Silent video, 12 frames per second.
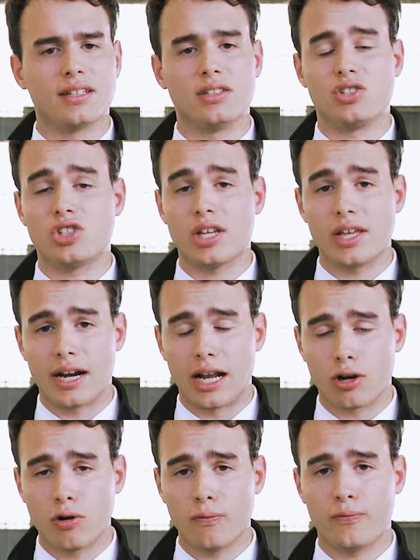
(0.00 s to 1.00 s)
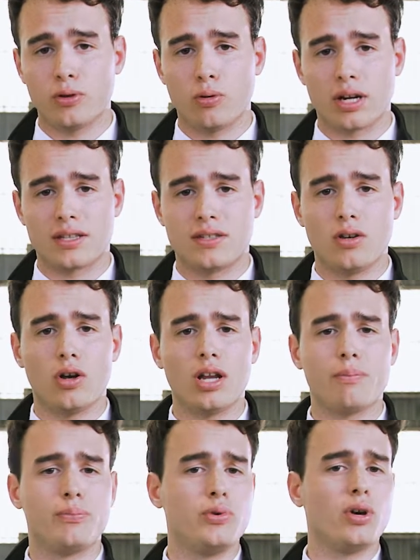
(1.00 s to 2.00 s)
allows customers to choose the
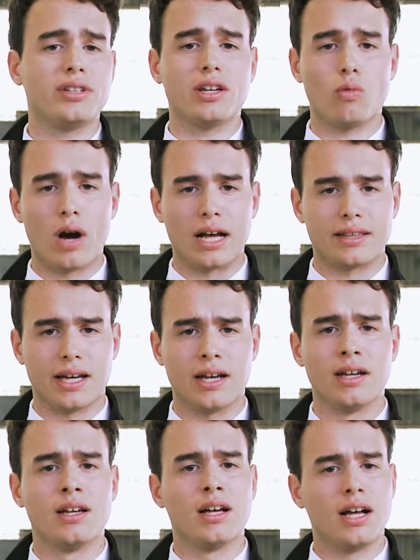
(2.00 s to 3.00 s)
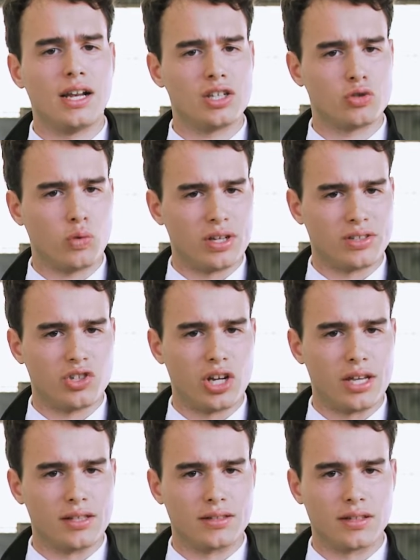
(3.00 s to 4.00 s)
configuration best suited to their
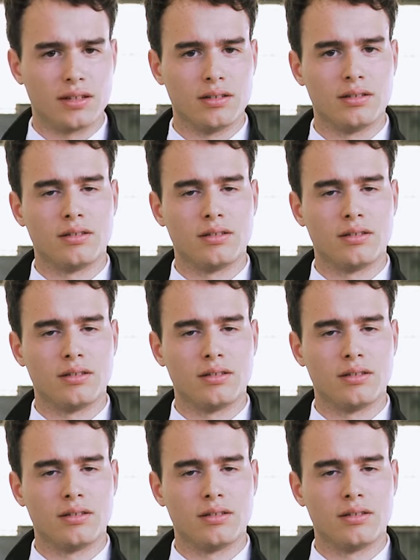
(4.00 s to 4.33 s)
needs.